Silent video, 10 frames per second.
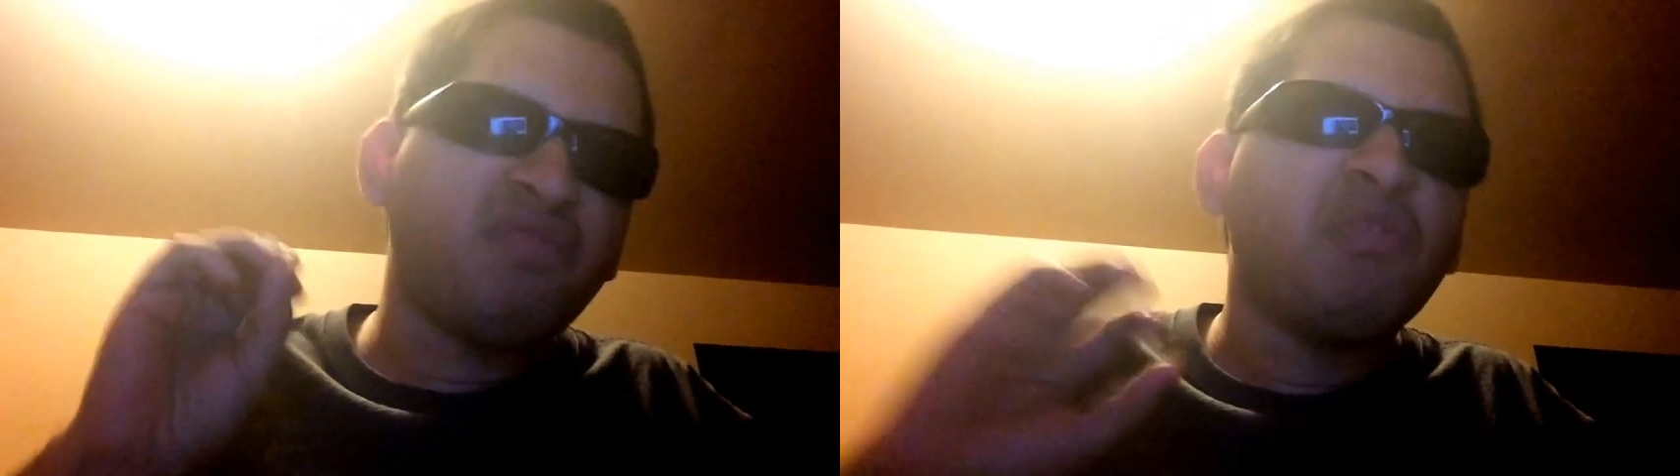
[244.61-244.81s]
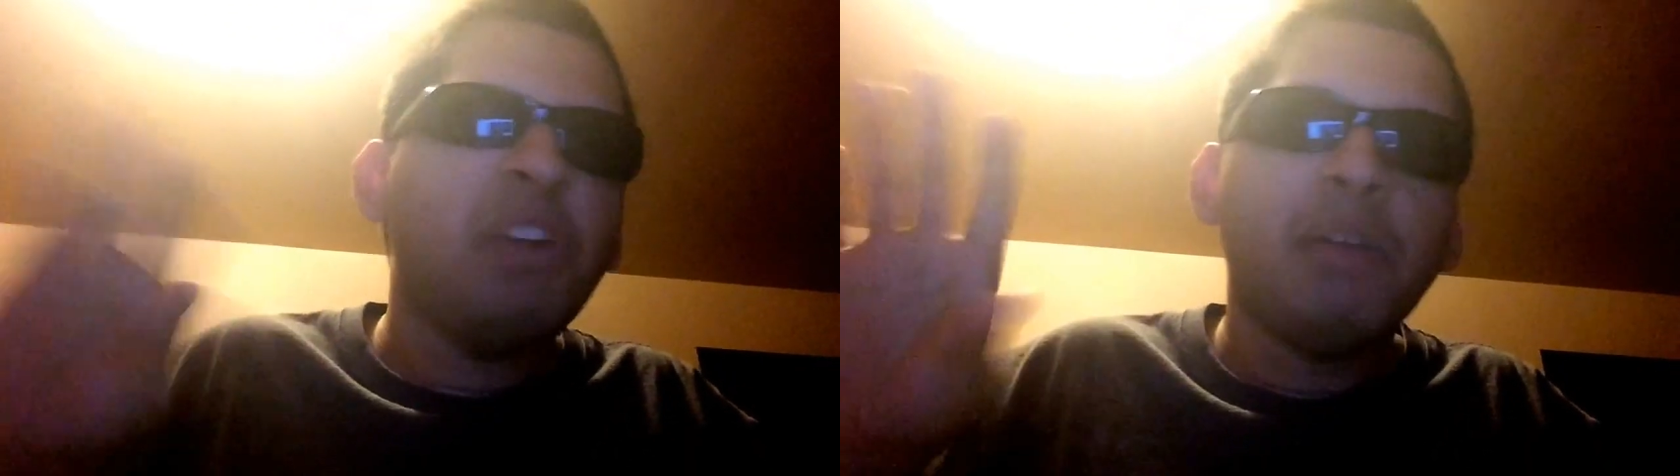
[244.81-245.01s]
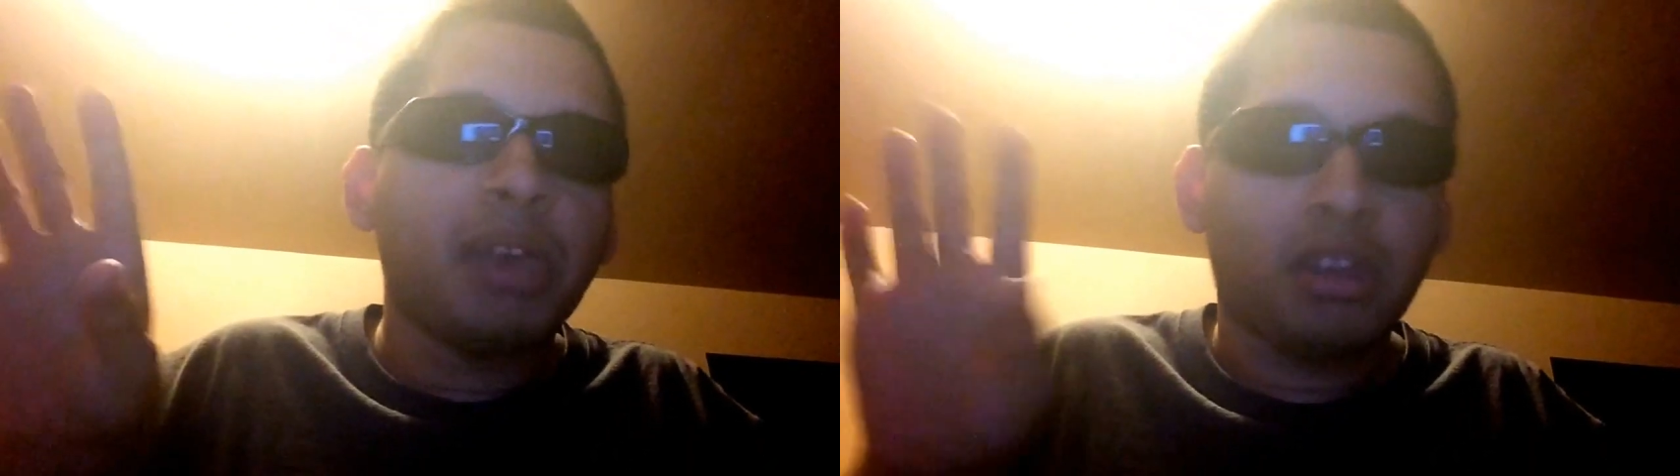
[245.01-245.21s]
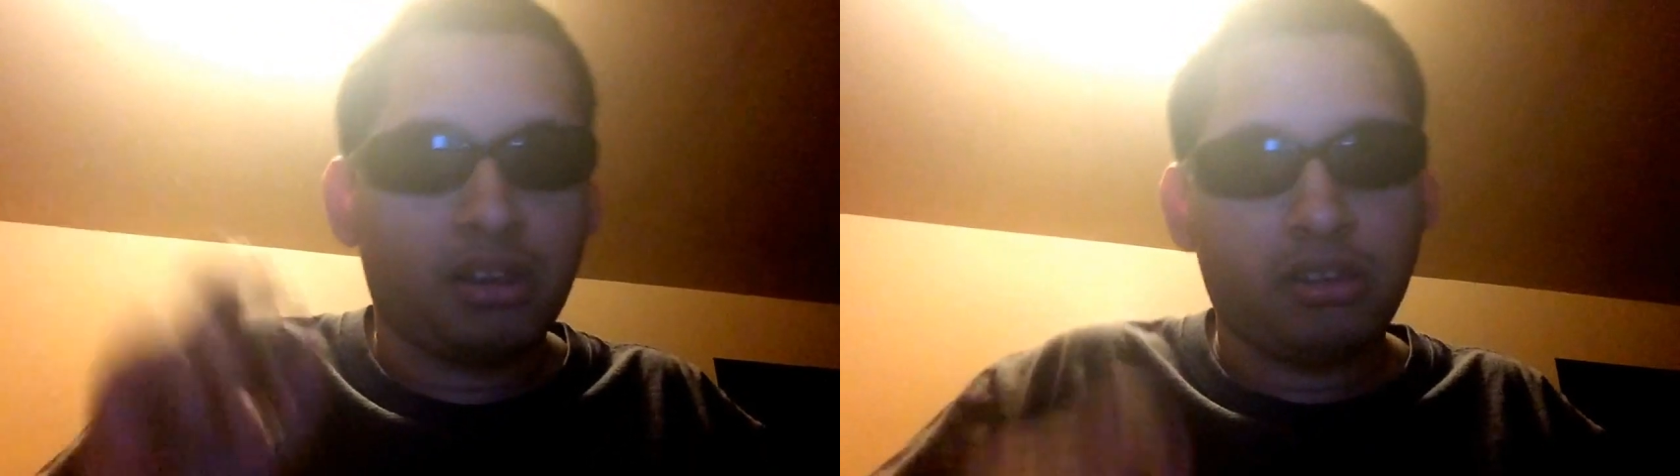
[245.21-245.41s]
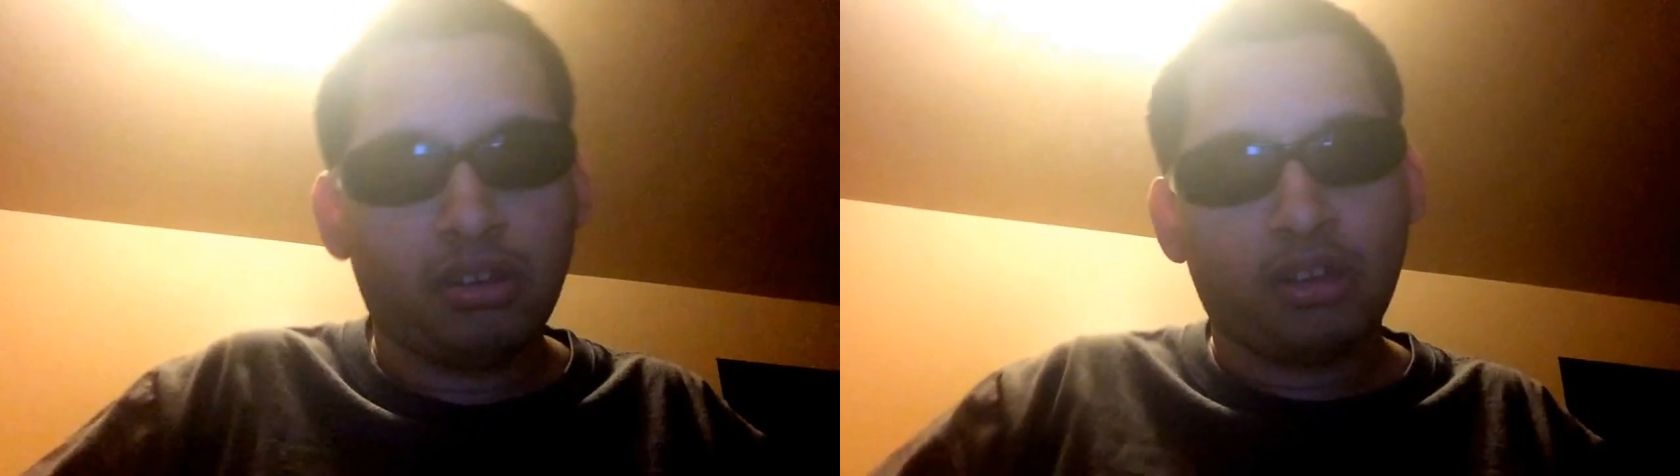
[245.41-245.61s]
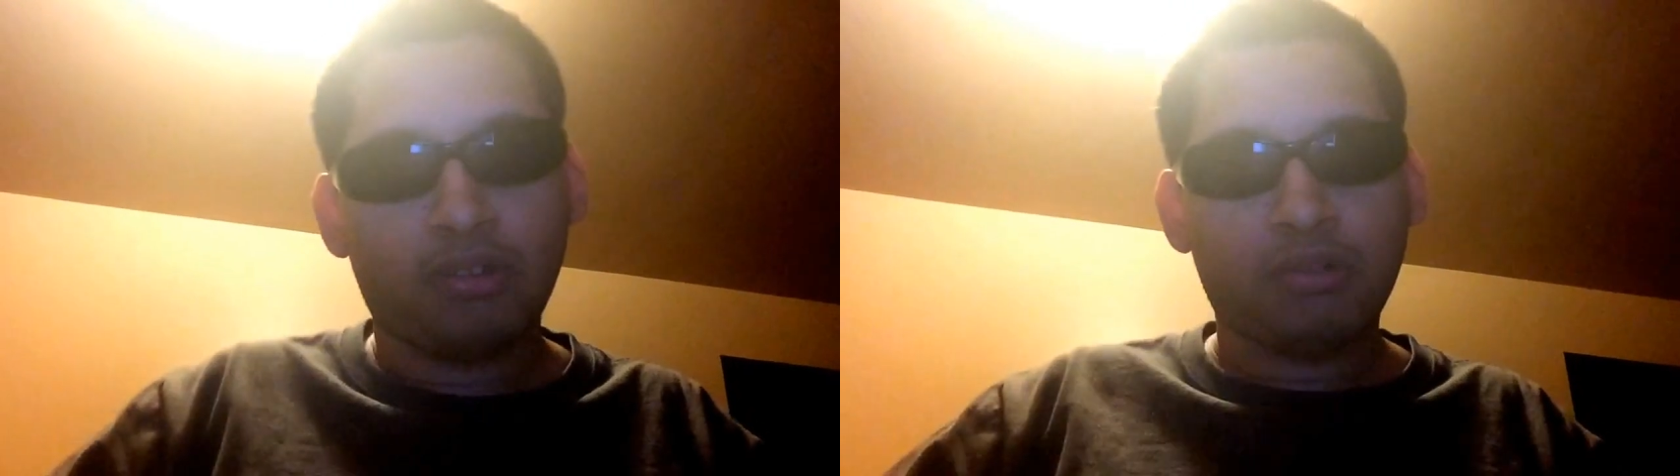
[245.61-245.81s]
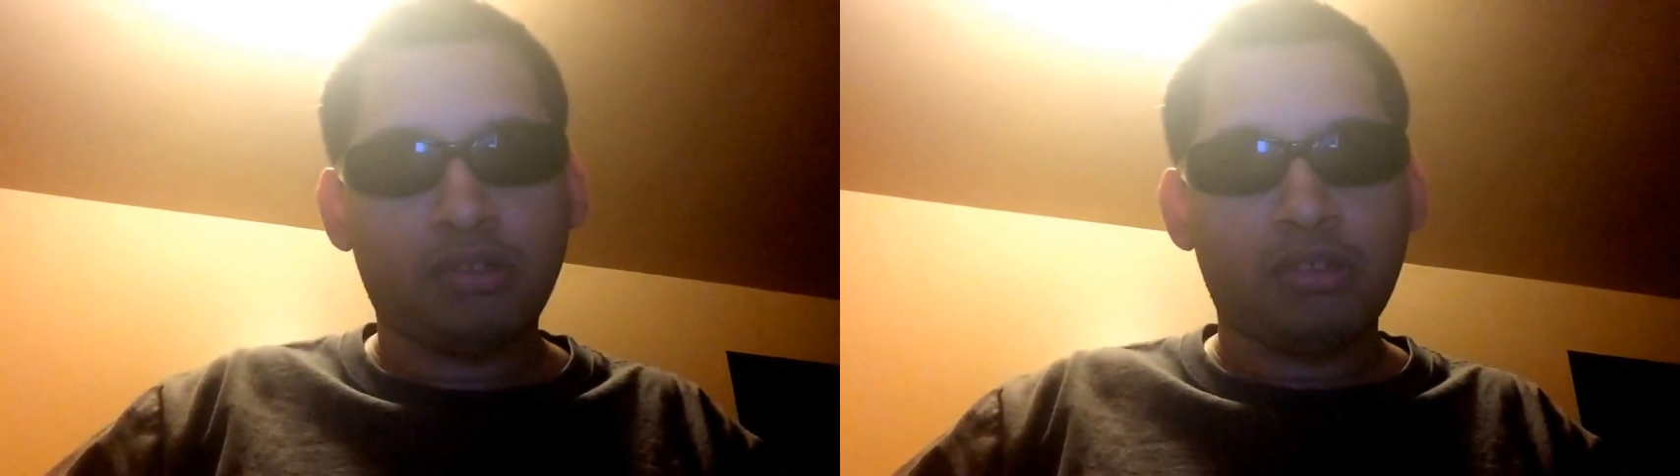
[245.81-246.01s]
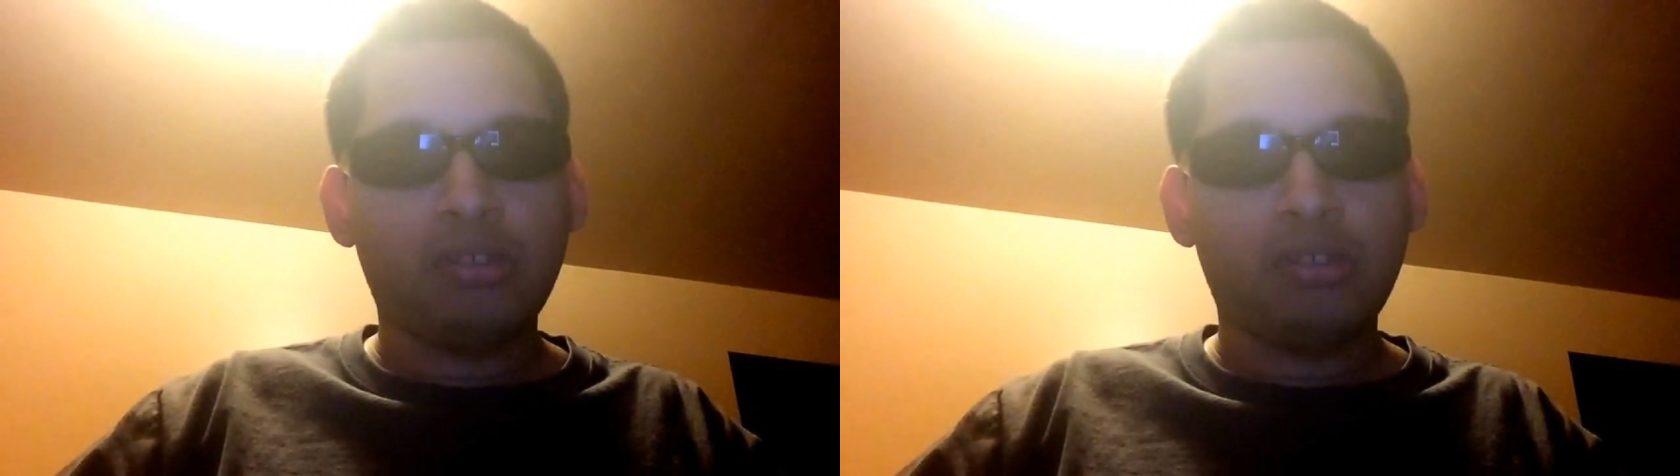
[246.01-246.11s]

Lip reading: women, you know,